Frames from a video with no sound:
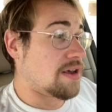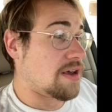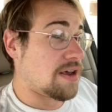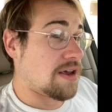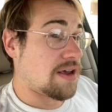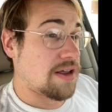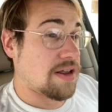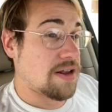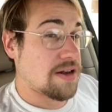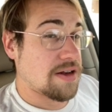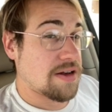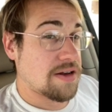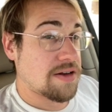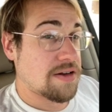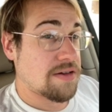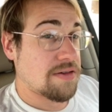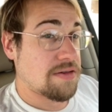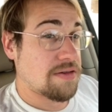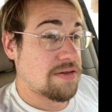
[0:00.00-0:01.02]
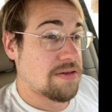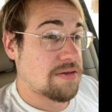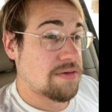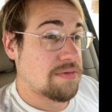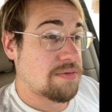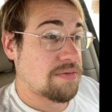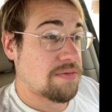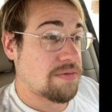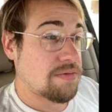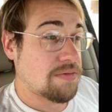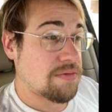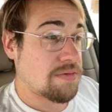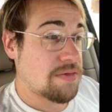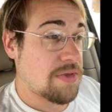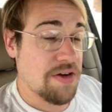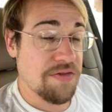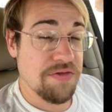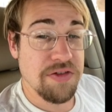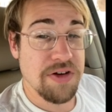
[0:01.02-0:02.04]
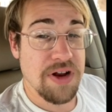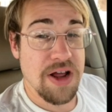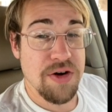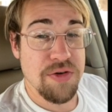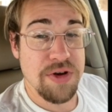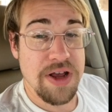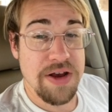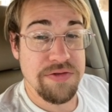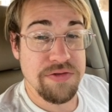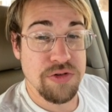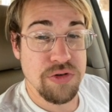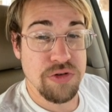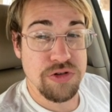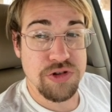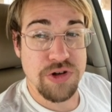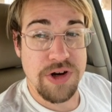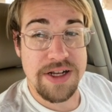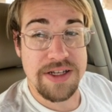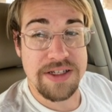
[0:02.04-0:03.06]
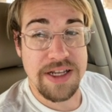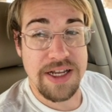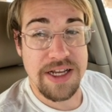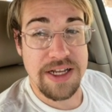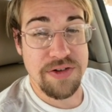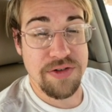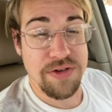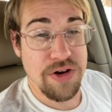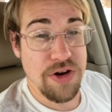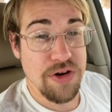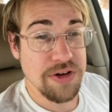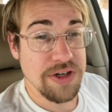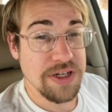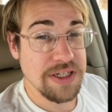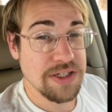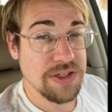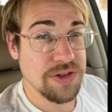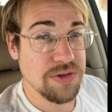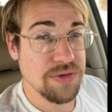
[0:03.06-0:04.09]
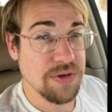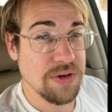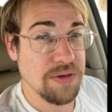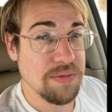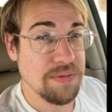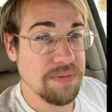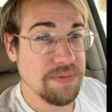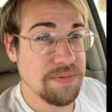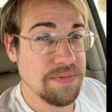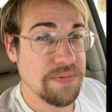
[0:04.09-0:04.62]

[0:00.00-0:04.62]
And yeah, for now we have Google Translate, and we don't need to um,